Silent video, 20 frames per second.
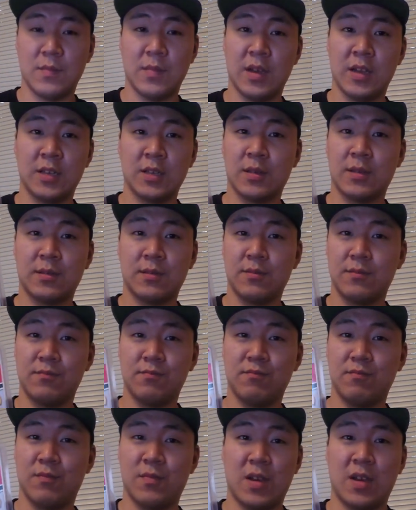I
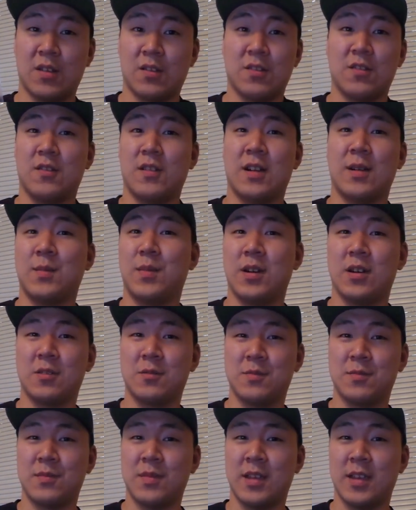don't know. I bought
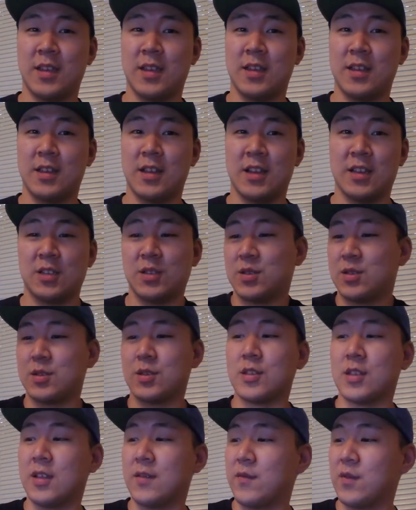them and I
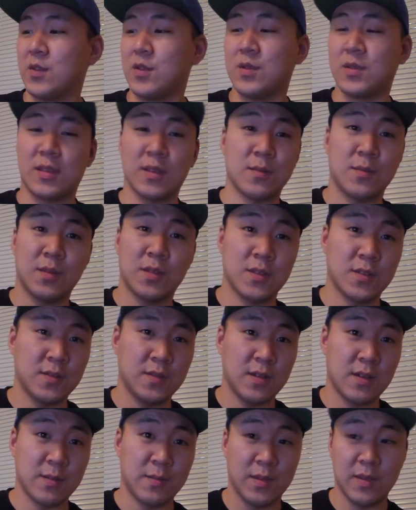just never used them,
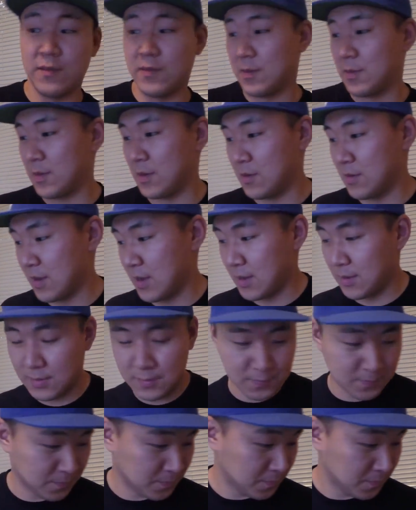so I'm giving them to you guys.